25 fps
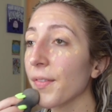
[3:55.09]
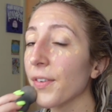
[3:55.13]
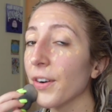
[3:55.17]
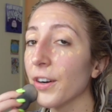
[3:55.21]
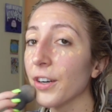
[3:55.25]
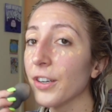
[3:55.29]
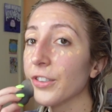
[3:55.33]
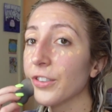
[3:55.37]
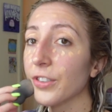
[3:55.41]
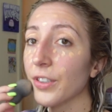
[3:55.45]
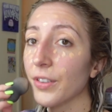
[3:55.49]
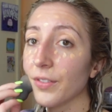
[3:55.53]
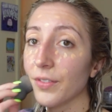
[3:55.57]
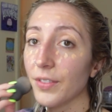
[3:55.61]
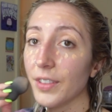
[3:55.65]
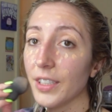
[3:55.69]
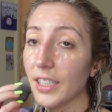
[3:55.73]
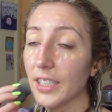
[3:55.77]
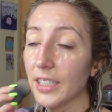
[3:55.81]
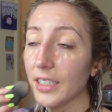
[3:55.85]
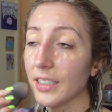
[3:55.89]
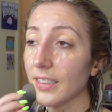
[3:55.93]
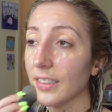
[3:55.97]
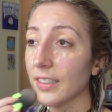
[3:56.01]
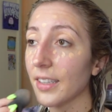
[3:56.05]
verge of
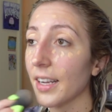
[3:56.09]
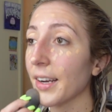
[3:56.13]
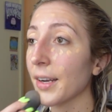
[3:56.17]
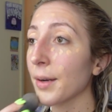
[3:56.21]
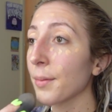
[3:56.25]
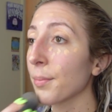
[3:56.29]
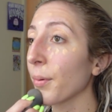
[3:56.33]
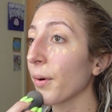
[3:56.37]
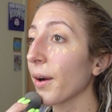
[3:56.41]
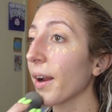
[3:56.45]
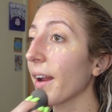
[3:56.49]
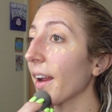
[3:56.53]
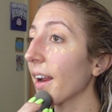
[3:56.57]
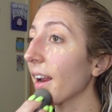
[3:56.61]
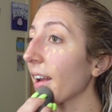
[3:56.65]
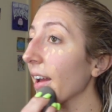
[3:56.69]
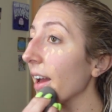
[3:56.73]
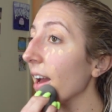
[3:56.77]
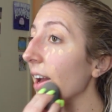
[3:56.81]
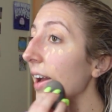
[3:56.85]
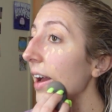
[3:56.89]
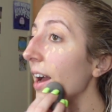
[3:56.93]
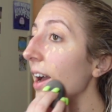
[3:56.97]
needing to take a break,